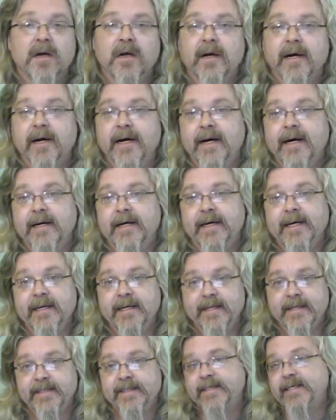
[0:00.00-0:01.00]
uh,
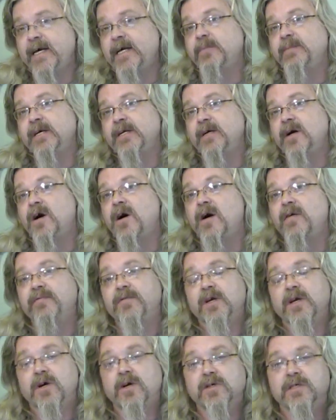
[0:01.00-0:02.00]
into the sediment off
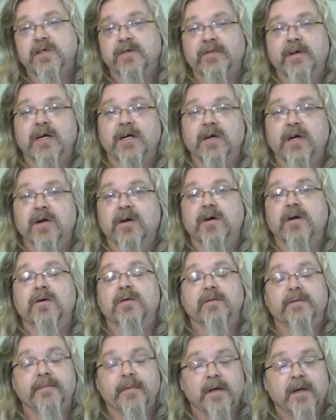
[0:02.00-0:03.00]
the coast of El Hierro,
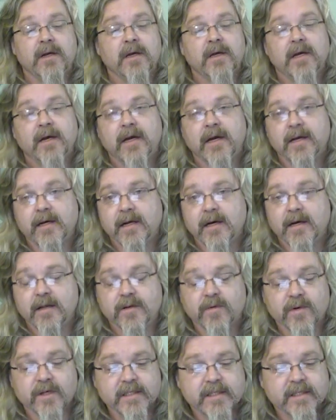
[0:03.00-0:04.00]
and uh,
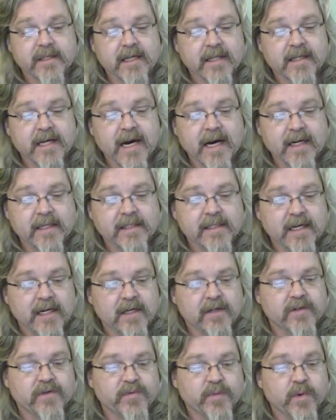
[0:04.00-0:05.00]
the risk that that
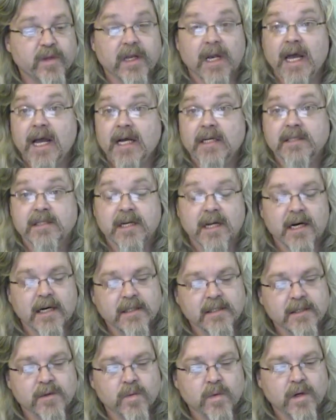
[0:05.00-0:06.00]
entails with
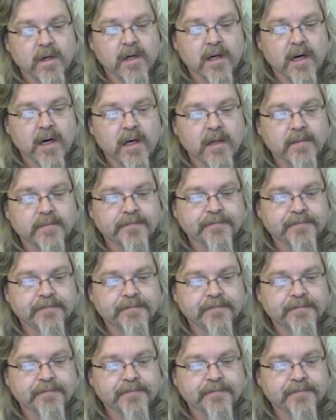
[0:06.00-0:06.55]
landslides and whatnot.